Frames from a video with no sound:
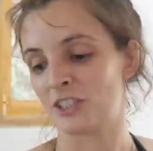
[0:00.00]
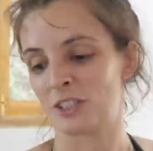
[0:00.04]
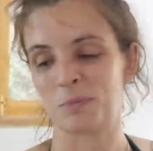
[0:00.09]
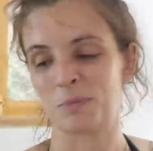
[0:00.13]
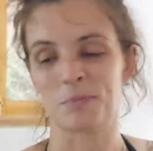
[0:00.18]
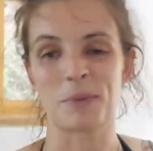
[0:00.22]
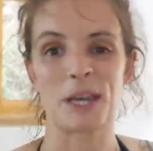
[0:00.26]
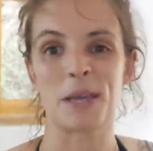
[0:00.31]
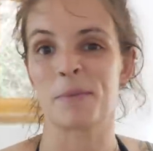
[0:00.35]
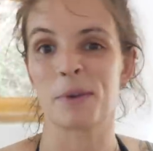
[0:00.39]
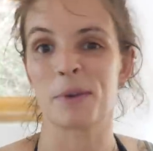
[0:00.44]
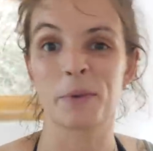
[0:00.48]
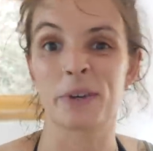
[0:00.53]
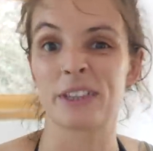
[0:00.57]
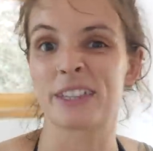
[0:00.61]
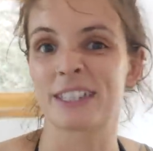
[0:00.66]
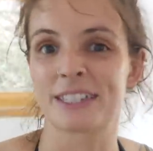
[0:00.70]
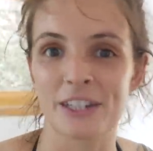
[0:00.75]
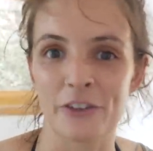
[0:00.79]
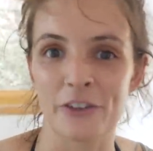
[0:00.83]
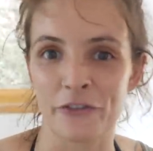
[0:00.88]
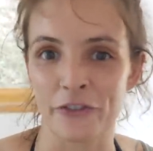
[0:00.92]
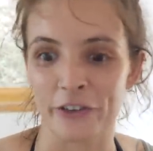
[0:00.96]
just maybe with
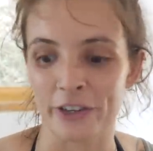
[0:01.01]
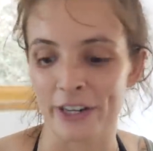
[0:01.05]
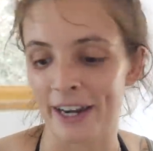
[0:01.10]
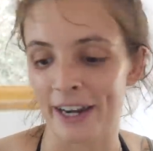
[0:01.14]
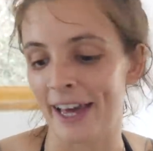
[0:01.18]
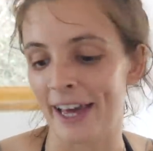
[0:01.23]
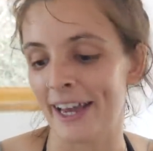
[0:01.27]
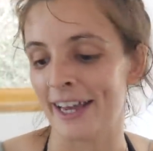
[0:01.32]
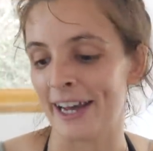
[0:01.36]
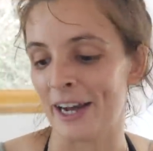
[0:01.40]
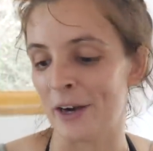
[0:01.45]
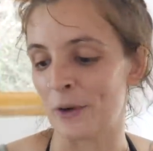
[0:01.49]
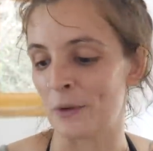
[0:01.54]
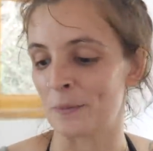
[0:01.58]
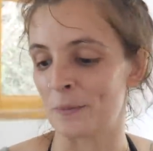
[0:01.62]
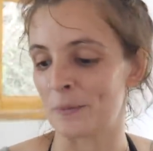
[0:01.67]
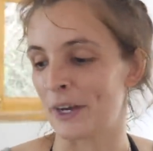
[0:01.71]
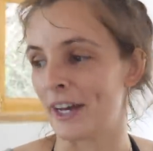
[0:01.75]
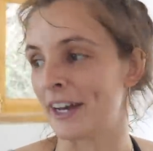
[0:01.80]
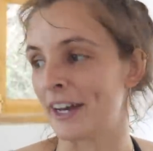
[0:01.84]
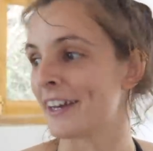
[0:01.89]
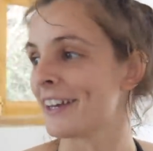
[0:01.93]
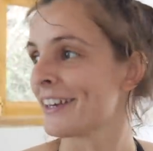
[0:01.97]
a different layout.
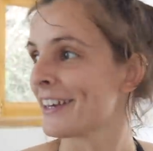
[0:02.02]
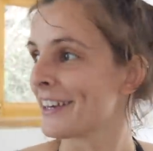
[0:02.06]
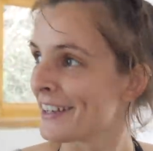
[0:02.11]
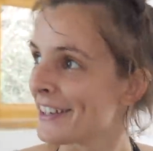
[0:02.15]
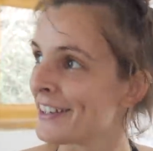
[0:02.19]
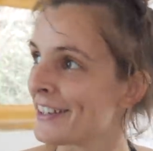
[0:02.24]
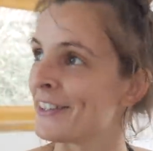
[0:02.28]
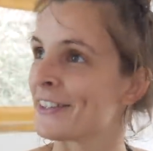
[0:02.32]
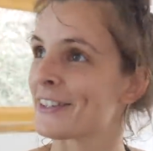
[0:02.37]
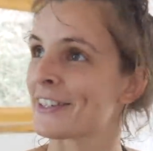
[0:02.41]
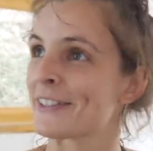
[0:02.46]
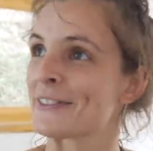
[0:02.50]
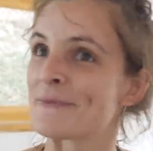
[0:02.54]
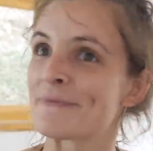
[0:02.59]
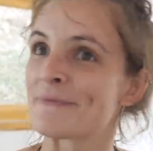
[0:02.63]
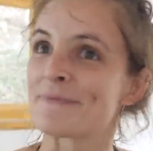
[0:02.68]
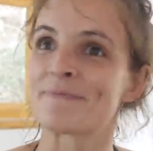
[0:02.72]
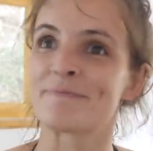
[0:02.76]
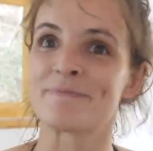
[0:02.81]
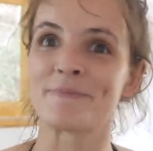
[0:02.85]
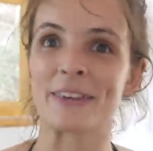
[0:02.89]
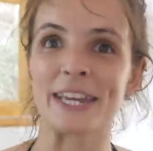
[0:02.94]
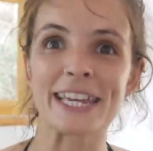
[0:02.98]
But you
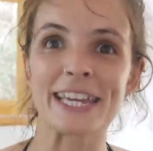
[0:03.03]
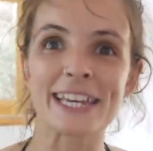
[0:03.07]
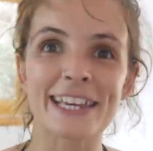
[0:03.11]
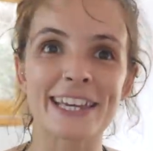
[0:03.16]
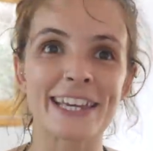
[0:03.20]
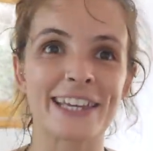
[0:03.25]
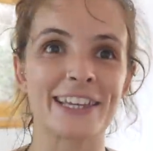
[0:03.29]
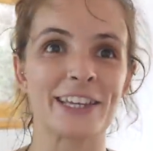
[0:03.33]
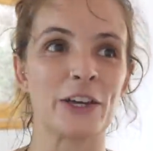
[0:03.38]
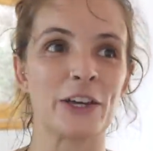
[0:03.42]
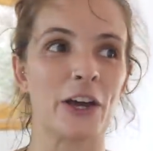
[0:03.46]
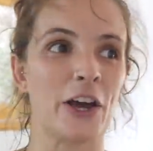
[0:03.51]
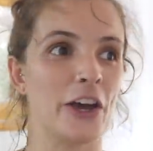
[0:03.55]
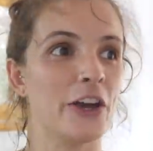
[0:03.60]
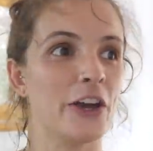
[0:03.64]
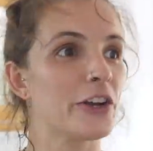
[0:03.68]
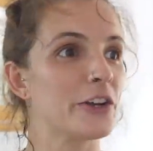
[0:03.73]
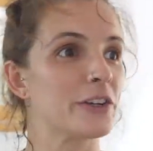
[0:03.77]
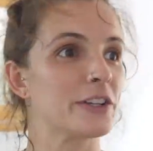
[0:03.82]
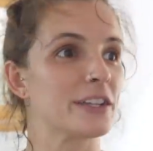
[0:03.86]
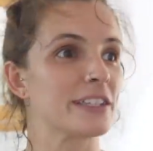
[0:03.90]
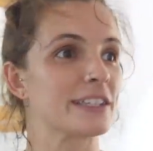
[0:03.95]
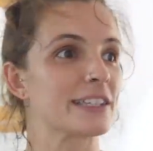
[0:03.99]
can make it your
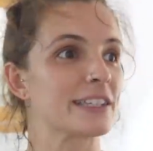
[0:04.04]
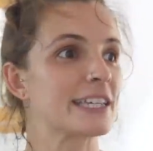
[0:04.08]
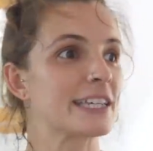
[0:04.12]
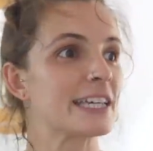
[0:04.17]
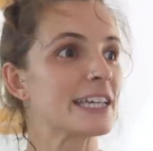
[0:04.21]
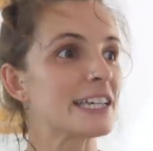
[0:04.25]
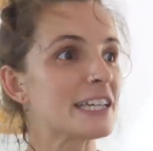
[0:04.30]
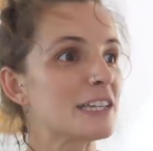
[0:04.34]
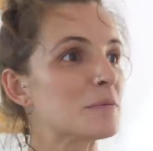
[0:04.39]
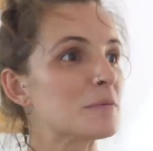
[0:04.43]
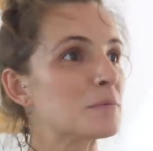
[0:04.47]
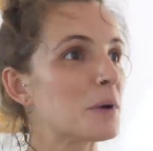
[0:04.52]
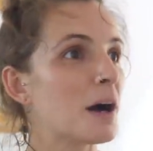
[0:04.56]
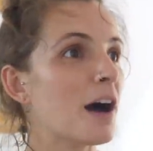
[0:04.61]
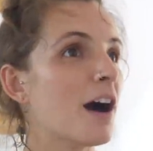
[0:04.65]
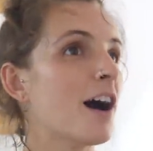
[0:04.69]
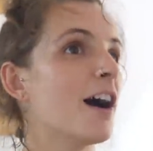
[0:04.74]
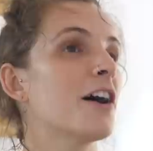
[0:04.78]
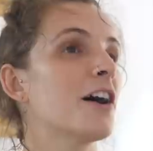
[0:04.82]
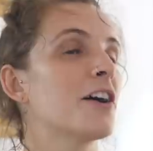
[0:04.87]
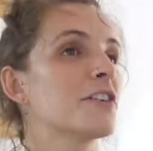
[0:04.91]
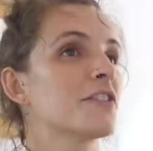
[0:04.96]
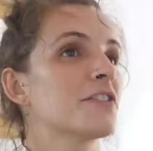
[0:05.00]
own and keep
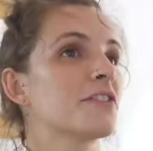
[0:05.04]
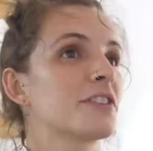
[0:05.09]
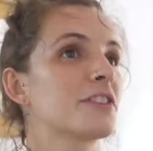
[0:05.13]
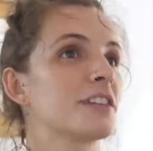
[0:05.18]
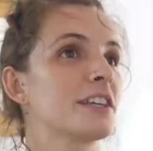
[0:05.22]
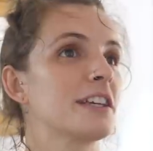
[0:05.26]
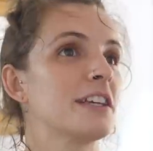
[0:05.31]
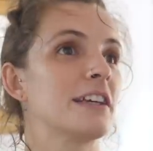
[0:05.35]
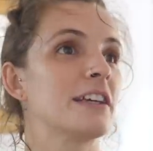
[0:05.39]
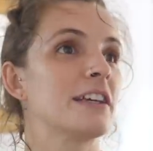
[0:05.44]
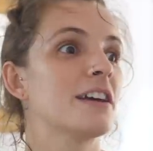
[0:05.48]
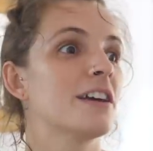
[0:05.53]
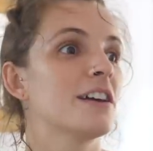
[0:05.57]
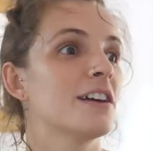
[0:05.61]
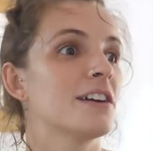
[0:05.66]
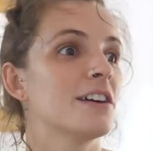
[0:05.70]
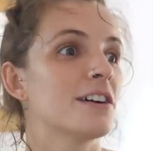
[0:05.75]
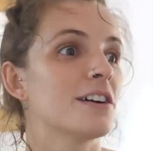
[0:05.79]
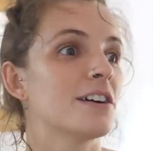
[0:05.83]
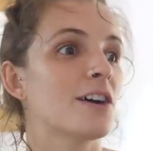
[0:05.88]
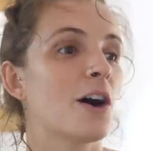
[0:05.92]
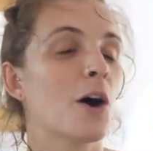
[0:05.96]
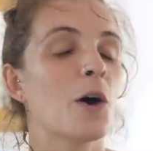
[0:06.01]
part of the
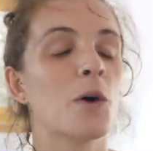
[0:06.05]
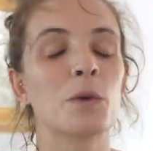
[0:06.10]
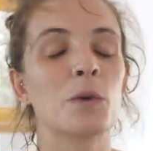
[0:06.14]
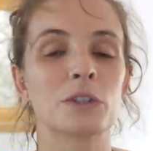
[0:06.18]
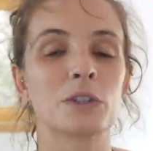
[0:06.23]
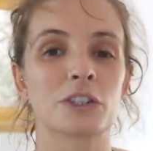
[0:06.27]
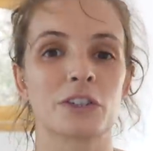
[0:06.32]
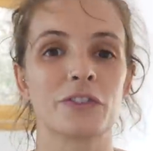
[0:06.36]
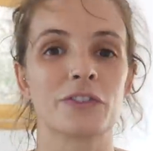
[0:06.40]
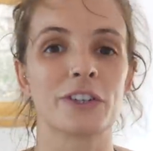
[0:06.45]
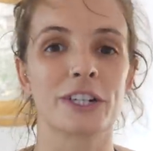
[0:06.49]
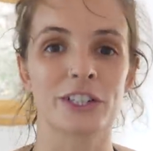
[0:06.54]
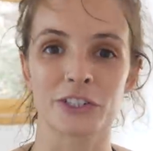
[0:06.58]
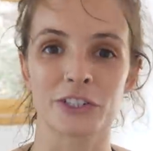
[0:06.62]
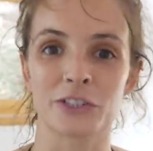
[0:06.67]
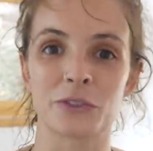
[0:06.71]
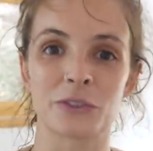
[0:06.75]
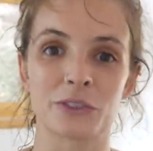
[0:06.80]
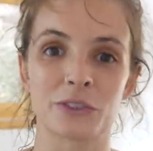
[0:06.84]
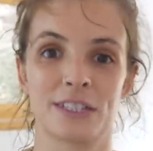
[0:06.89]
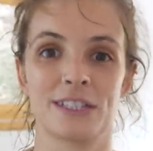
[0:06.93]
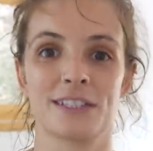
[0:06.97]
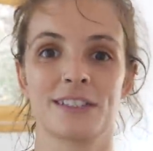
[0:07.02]
old
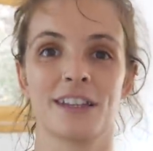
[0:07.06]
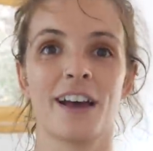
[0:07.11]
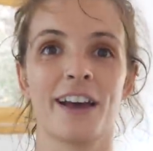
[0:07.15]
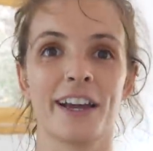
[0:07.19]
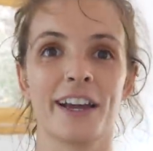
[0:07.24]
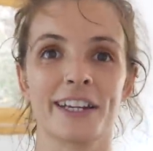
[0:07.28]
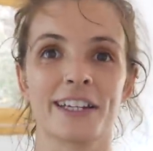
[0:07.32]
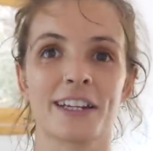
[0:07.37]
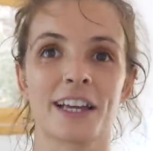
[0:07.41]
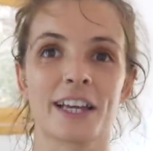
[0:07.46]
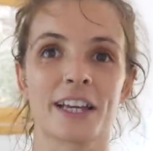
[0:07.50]
original design.